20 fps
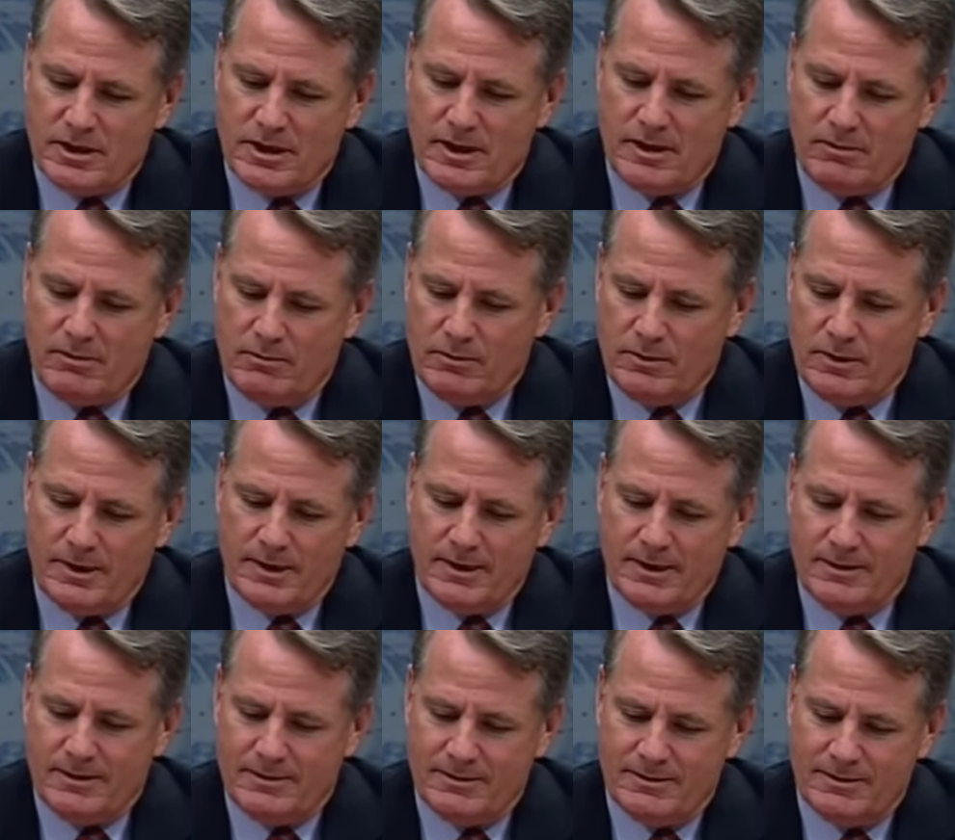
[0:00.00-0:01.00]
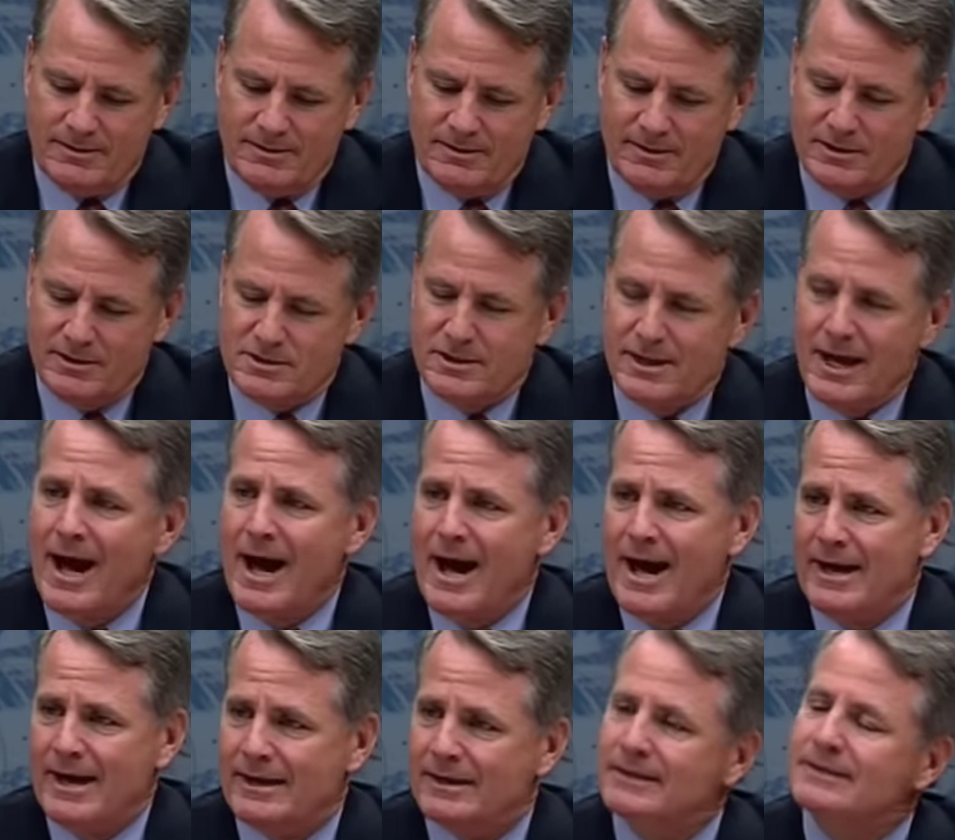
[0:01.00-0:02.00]
now uh, is
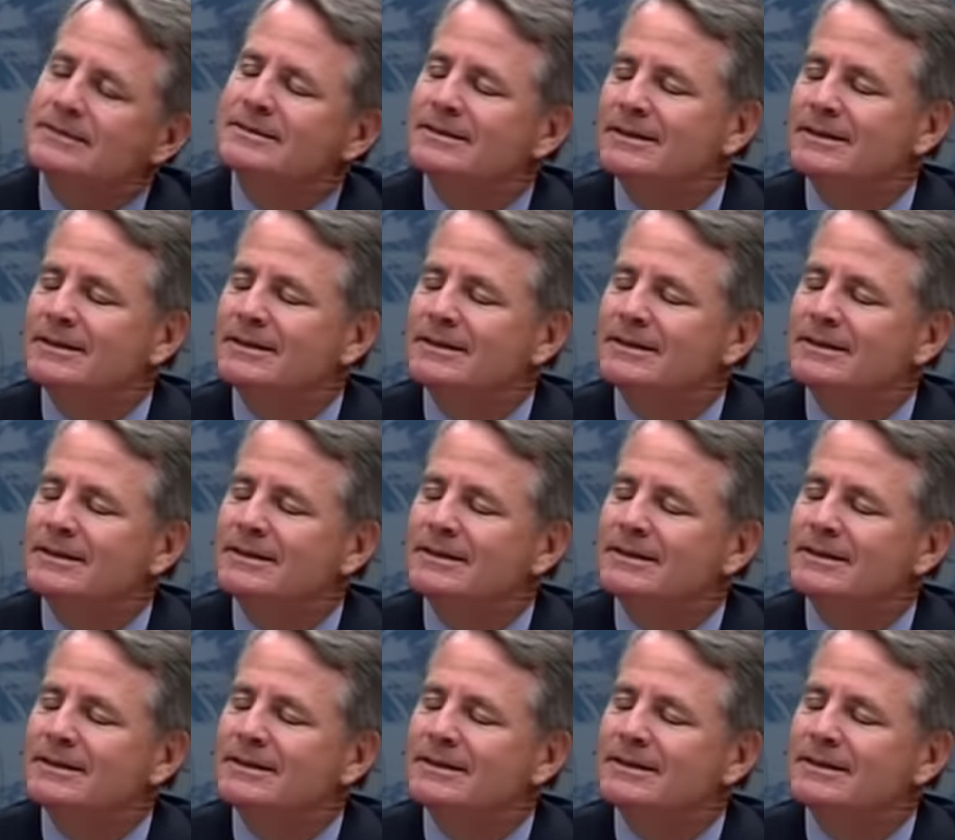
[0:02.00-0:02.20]
nigh.